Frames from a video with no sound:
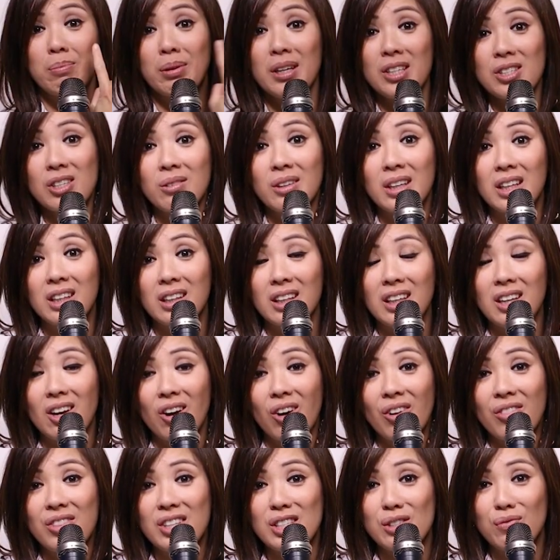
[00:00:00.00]
please go and click
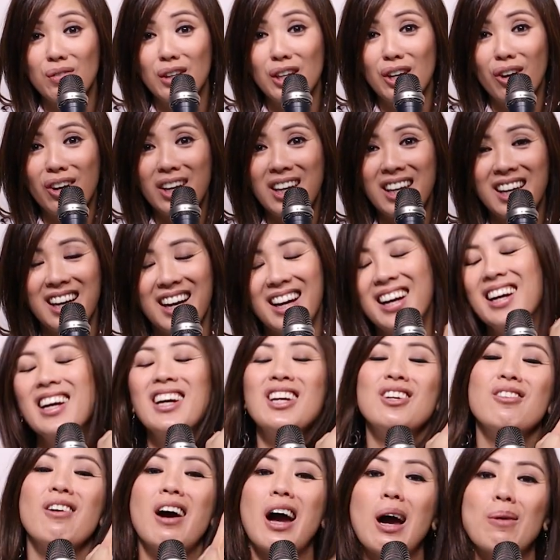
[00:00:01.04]
on this video here.
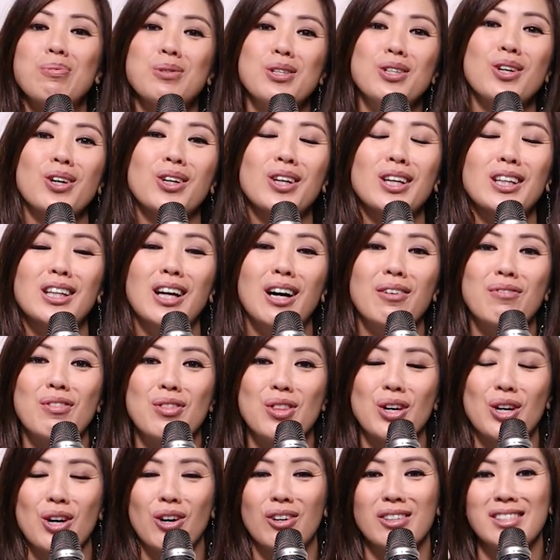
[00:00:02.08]
You're absolutely going to love
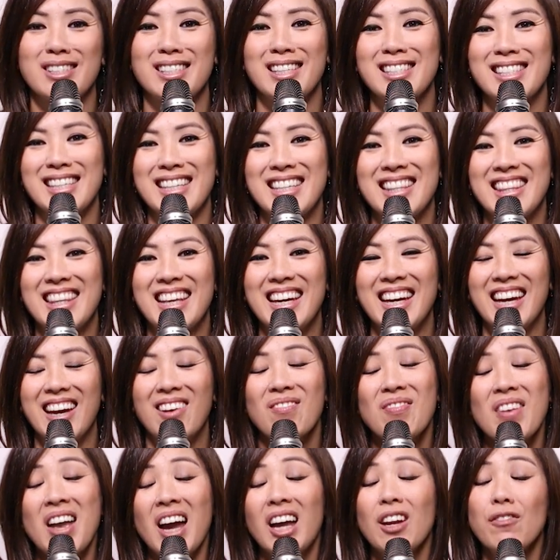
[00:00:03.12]
the content in there.
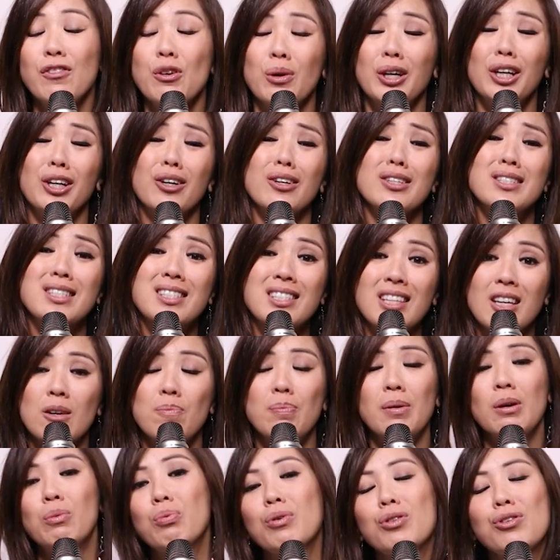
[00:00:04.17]
And if you want to go
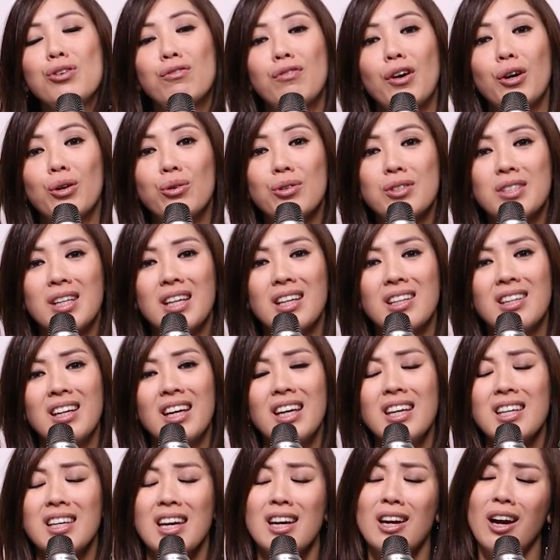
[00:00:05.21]
deeper with your vocal
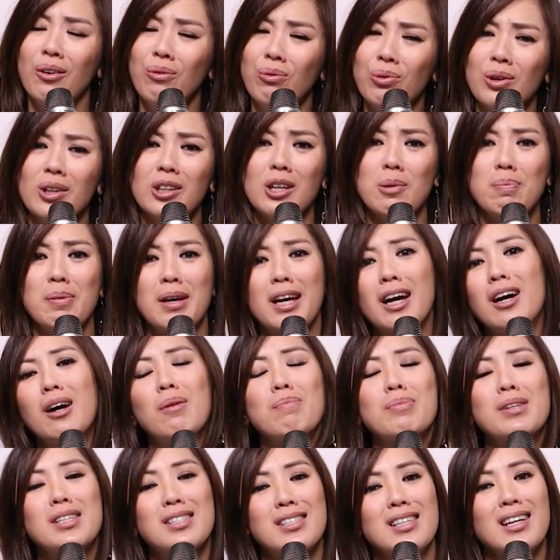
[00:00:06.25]
technique and really
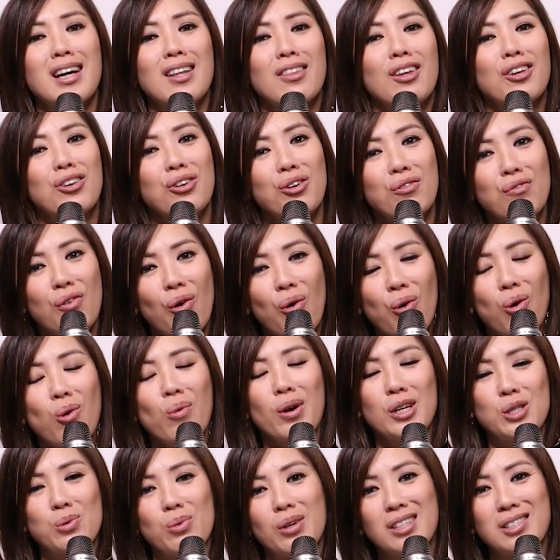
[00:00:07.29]
become the singer that you've
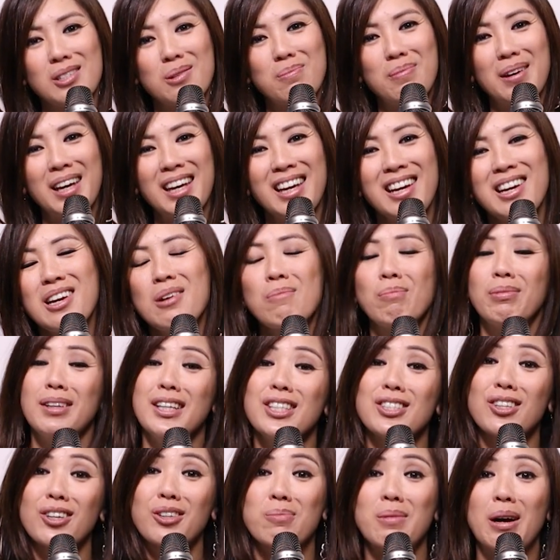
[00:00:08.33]
always wanted to be,
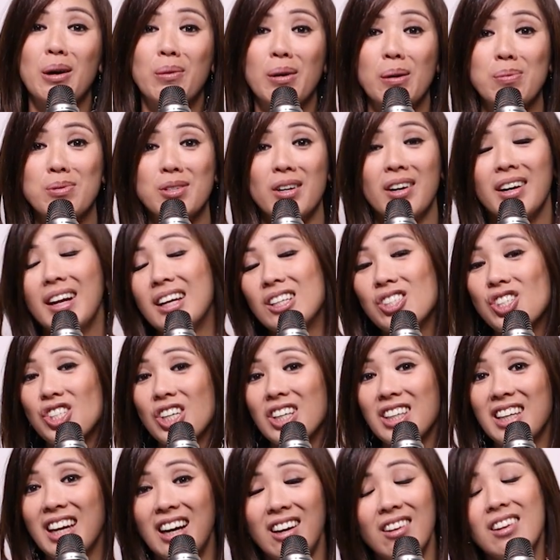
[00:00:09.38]
please go to my website and
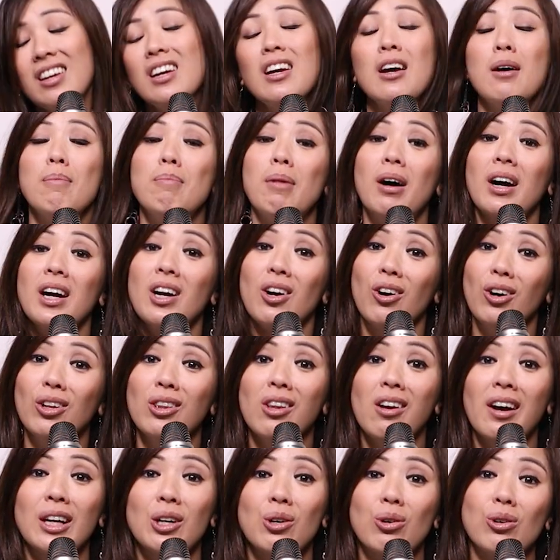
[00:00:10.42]
check out my
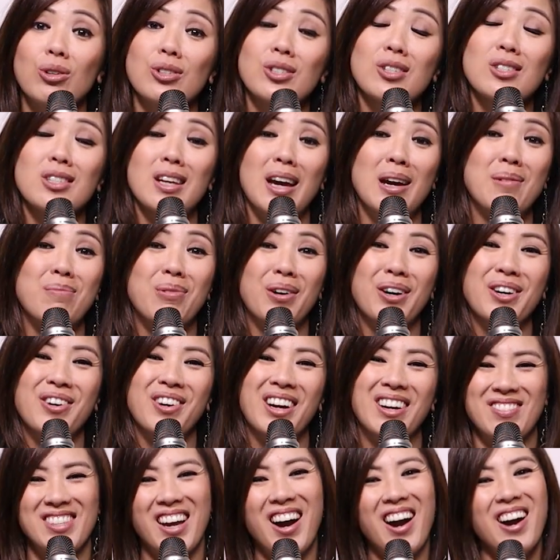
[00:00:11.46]
online courses and
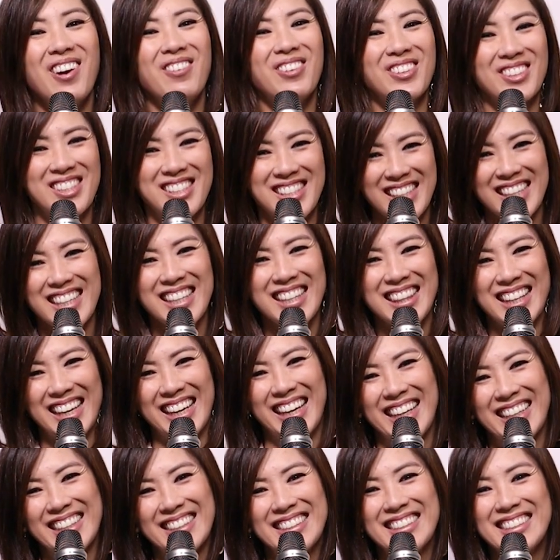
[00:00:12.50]
programs. I will see you
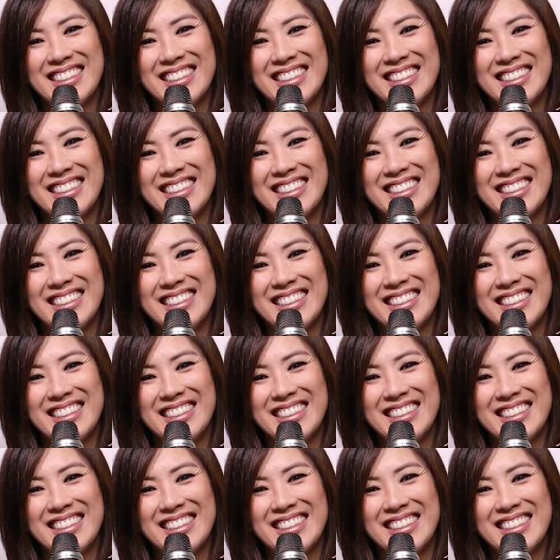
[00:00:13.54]
there.